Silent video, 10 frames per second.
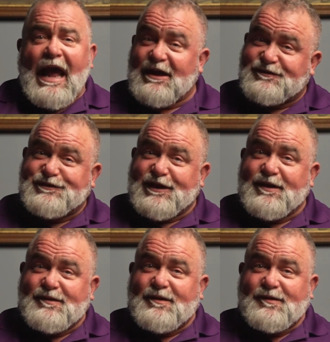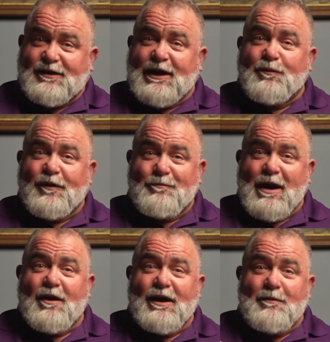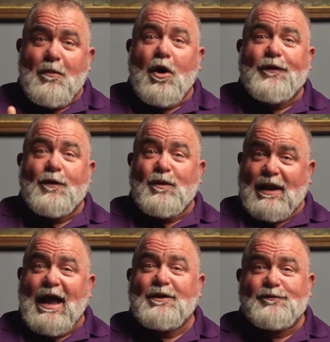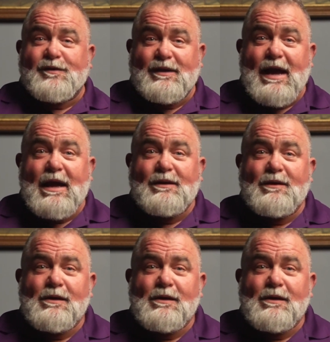as Jesus did with Mary and Martha when Lazarus died.